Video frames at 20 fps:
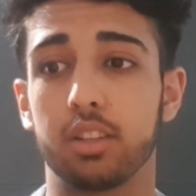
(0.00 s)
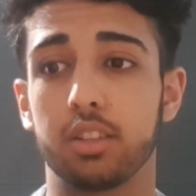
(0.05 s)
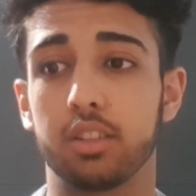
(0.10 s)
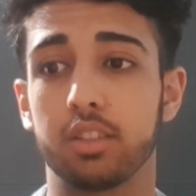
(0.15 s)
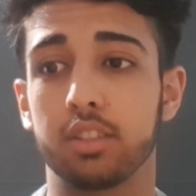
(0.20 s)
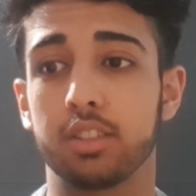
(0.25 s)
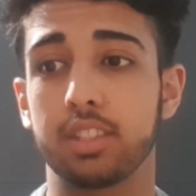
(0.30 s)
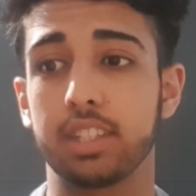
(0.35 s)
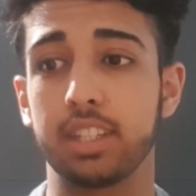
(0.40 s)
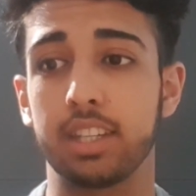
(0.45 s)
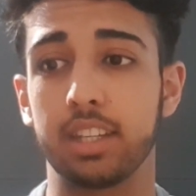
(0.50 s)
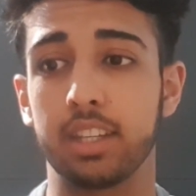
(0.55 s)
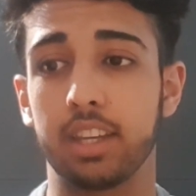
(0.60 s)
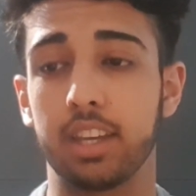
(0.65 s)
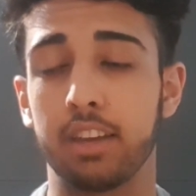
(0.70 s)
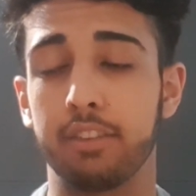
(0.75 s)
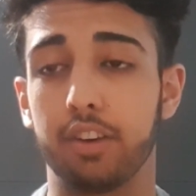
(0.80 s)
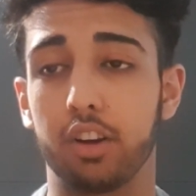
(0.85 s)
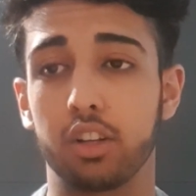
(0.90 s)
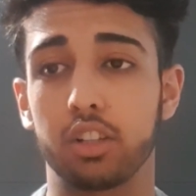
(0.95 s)
see
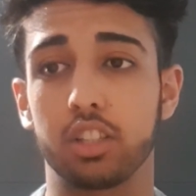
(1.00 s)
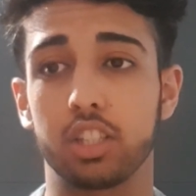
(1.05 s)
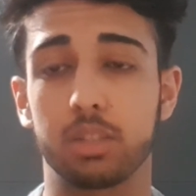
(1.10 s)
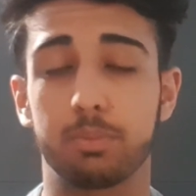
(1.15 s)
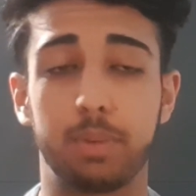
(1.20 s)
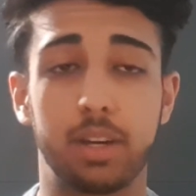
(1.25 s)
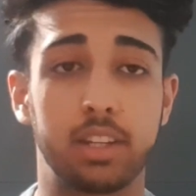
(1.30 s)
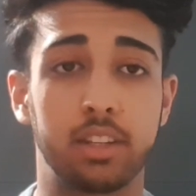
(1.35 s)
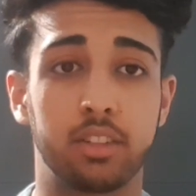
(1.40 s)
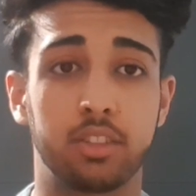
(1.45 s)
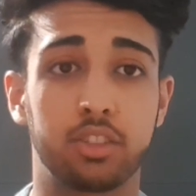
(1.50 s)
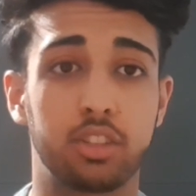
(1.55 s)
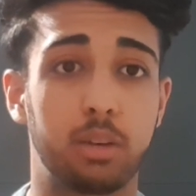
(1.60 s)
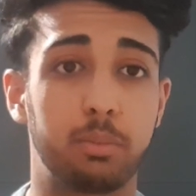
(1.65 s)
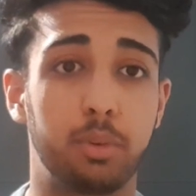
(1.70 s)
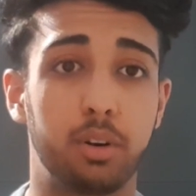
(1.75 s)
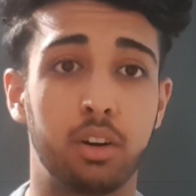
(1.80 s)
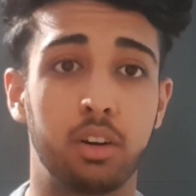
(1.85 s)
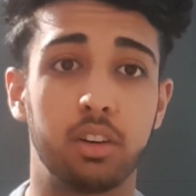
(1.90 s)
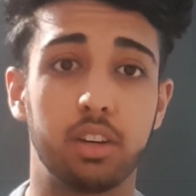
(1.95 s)
if I can spend
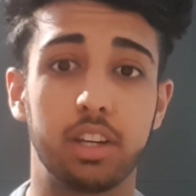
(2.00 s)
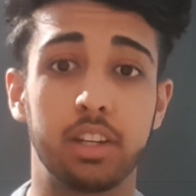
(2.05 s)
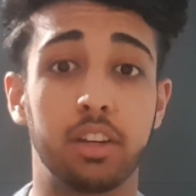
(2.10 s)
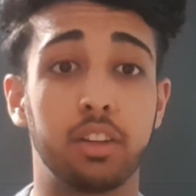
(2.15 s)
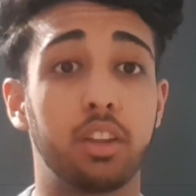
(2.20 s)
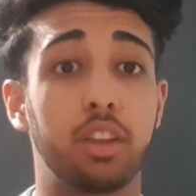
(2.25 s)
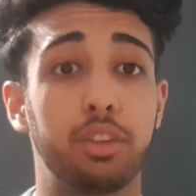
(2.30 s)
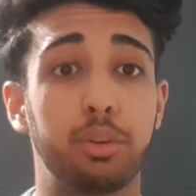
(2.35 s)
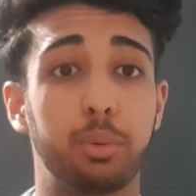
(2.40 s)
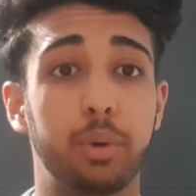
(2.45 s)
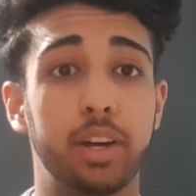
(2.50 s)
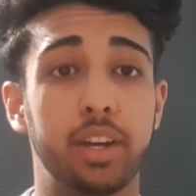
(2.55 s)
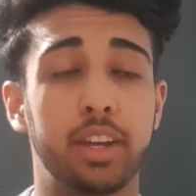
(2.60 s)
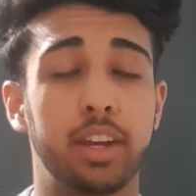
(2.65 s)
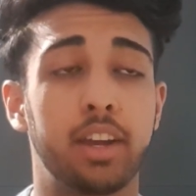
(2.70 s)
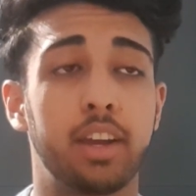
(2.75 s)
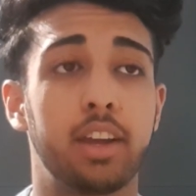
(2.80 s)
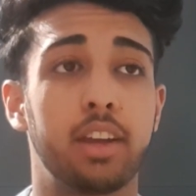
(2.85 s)
summer in another way,